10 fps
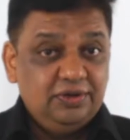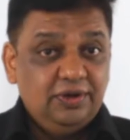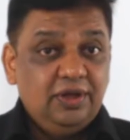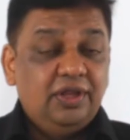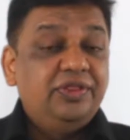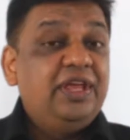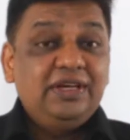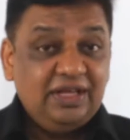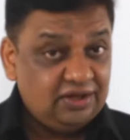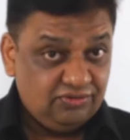They
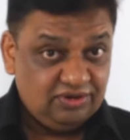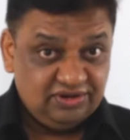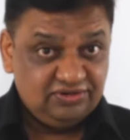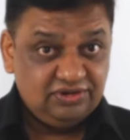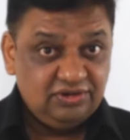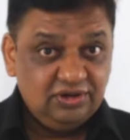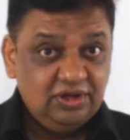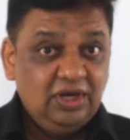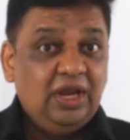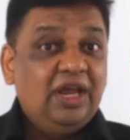take risks.
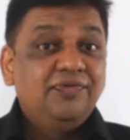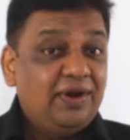In fact,